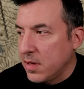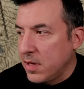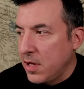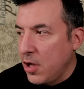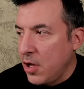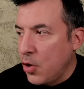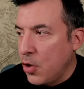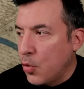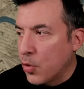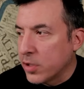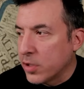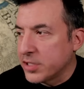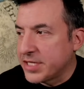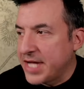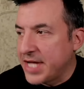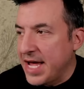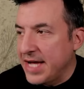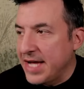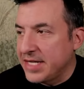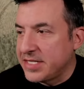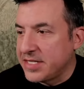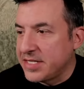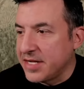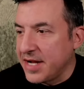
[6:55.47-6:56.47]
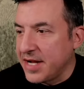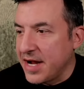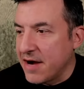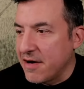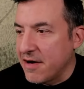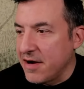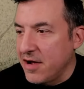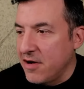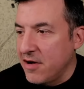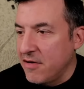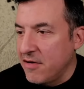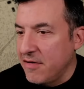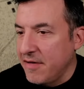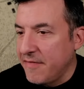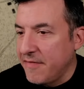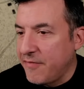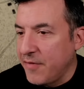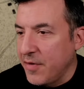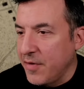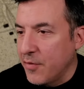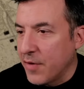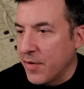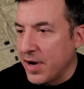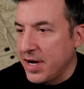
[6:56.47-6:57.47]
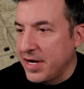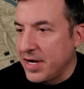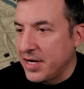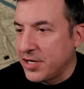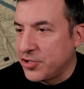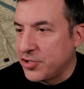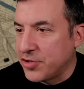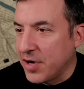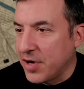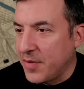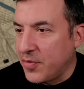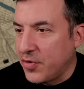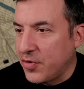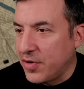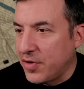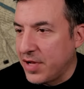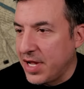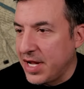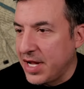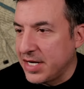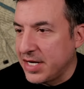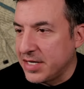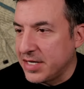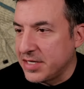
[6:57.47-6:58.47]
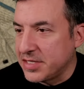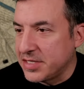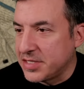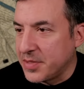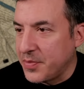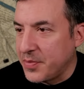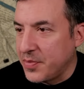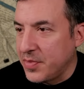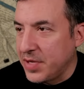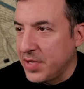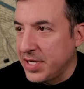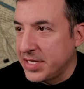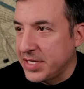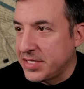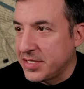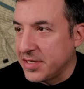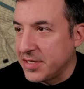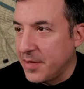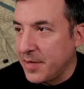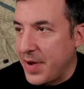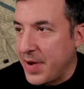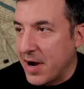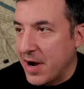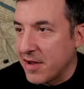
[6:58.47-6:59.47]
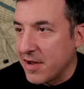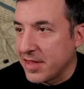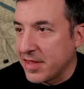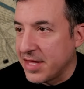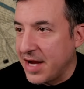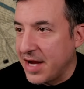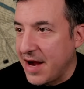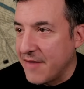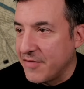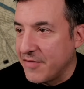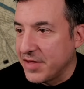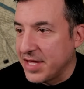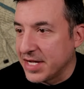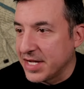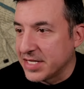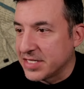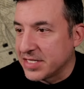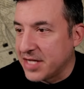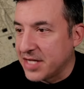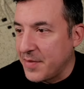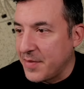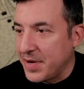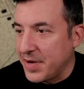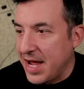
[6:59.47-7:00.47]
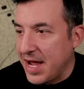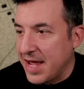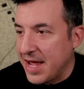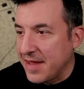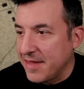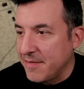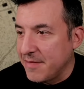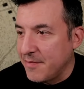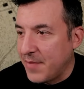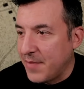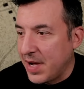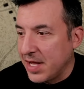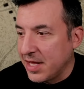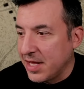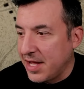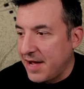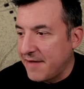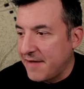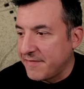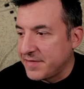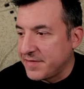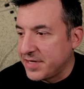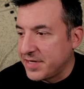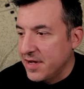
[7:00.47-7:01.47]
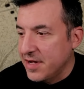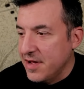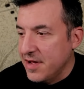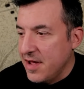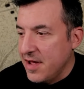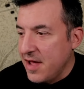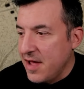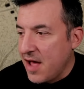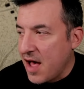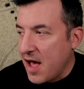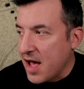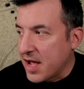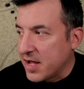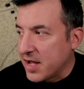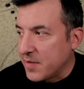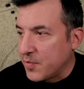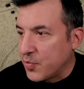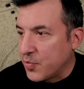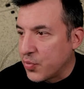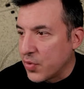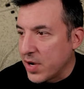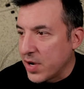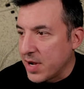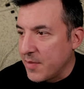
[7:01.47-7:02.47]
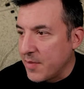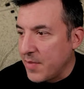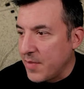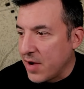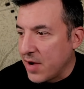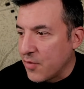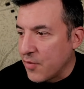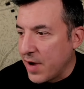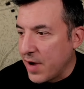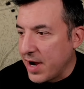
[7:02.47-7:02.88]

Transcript: Worst case scenario, if we run into trouble and it's apparent that everything's coming at my left, I can bring my right